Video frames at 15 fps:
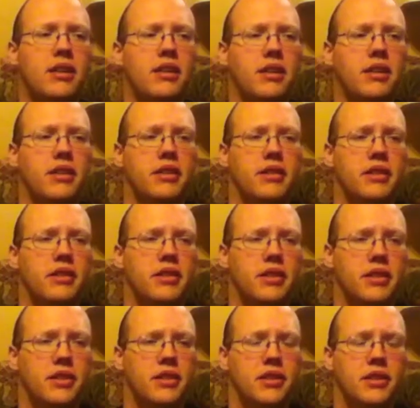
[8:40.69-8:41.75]

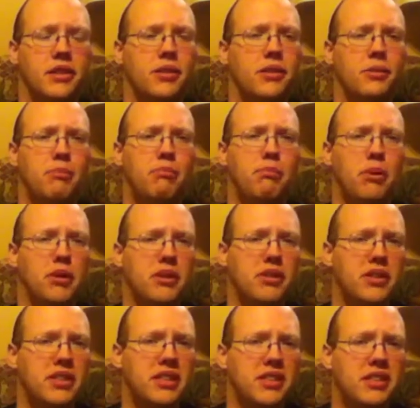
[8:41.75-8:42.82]
And the little
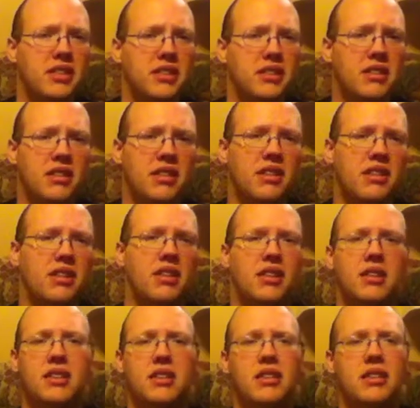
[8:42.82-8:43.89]
booklet,
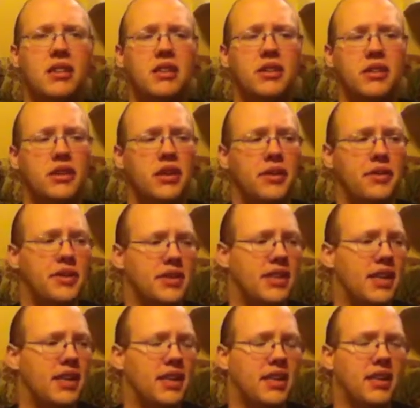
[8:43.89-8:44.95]
if it's
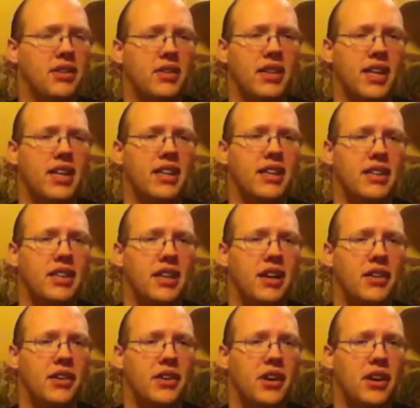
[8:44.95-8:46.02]
anything like any of the
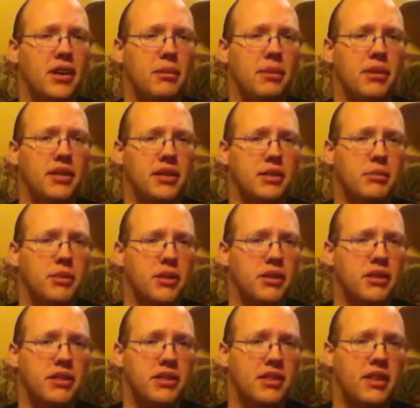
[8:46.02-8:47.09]
other Aniplex
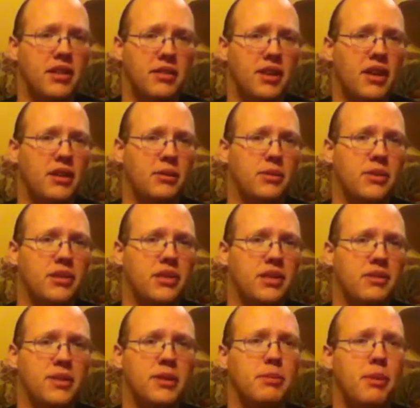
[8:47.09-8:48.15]
booklets that I've gotten with
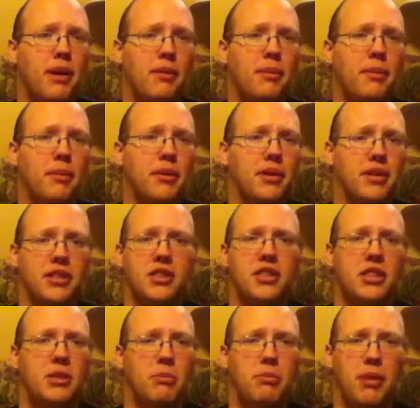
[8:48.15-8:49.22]
stuff, it's probably on
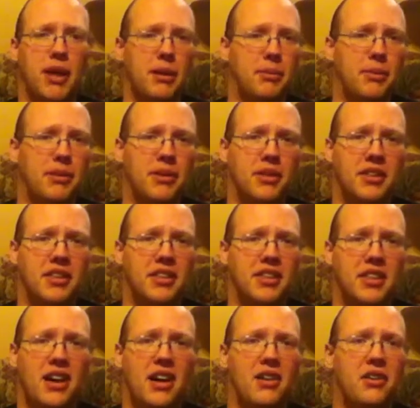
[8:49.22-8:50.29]
cheap paper
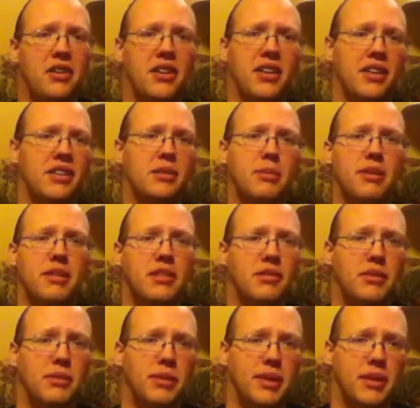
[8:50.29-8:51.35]
and not all that
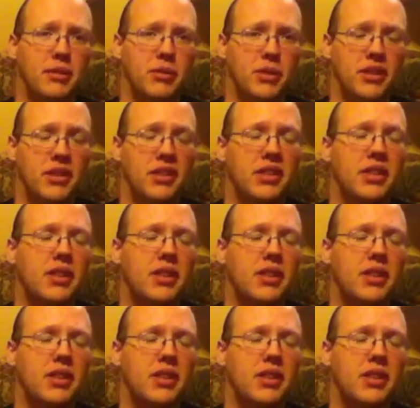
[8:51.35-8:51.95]
expensive to begin with.